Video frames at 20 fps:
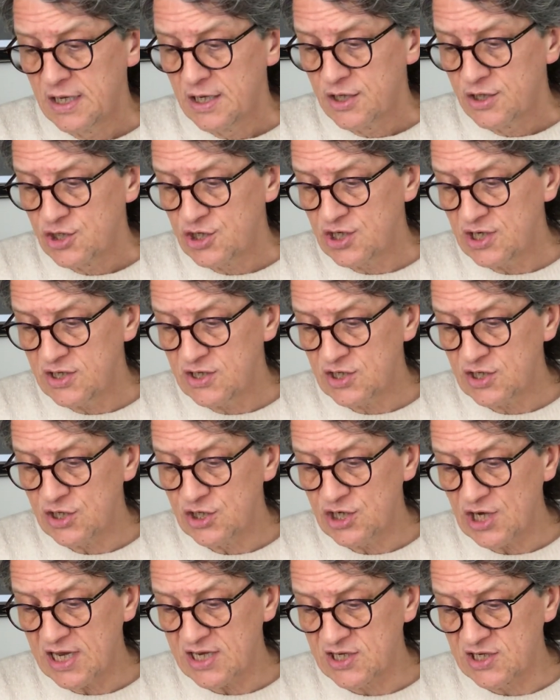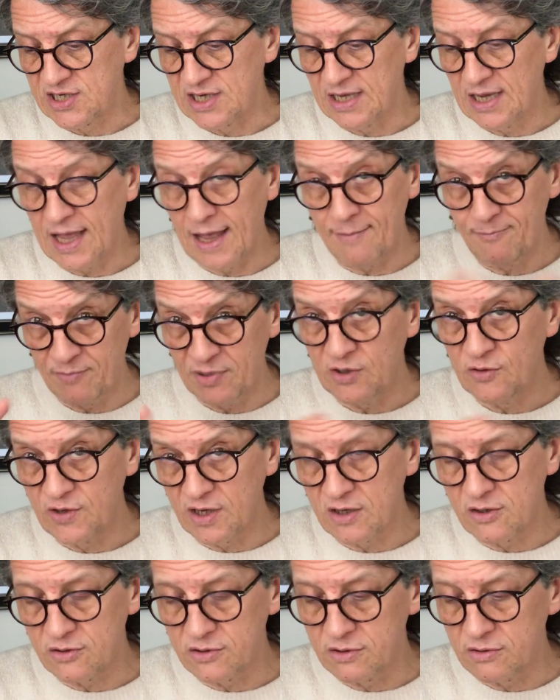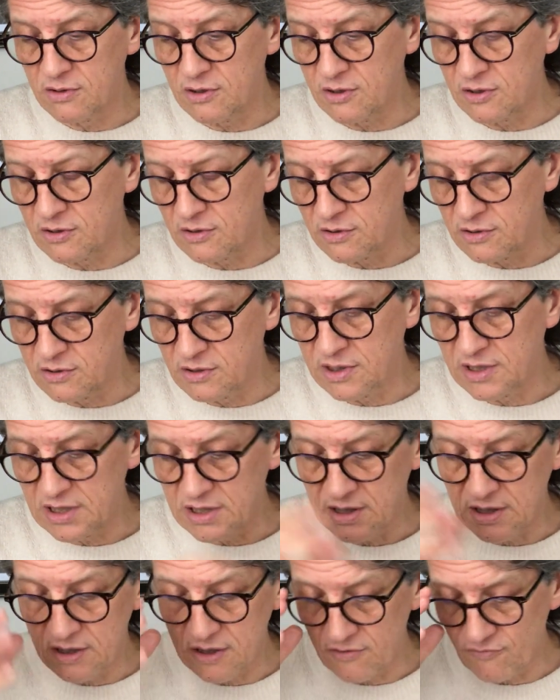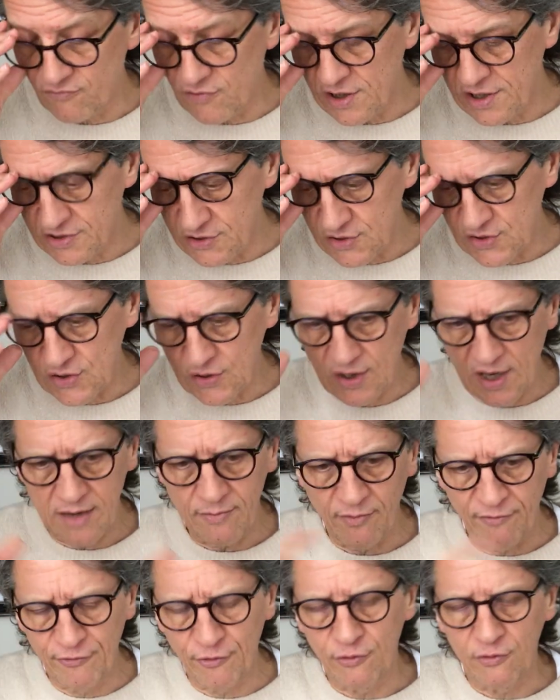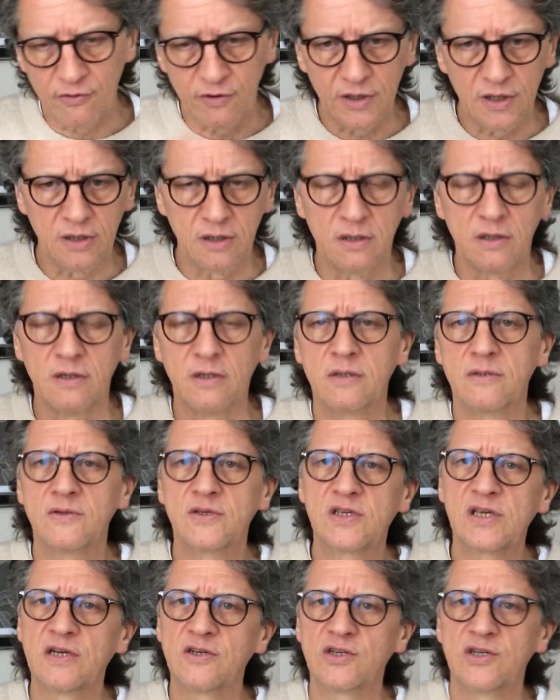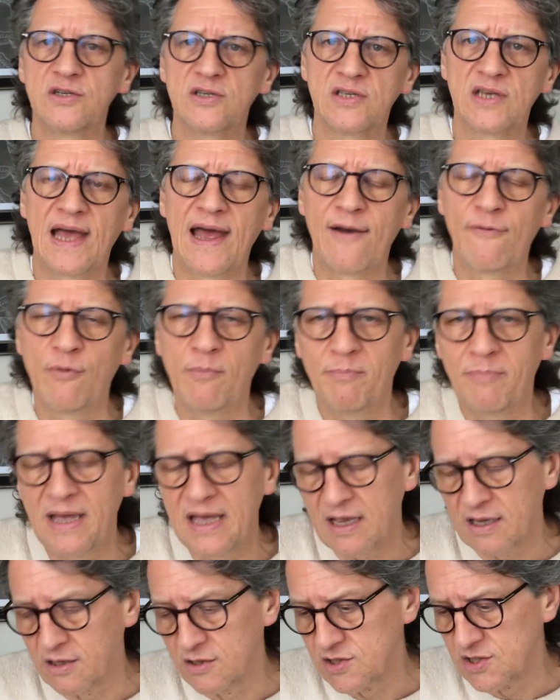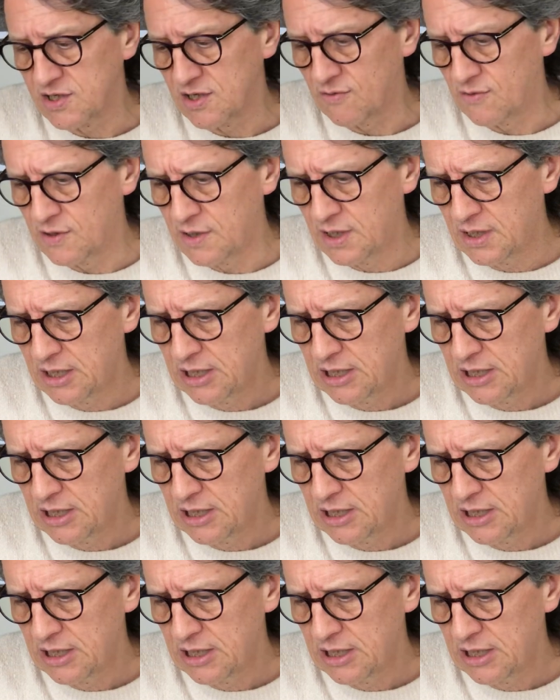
she's suggesting, and building on writers who came before her, such as Aaron Beck and so on,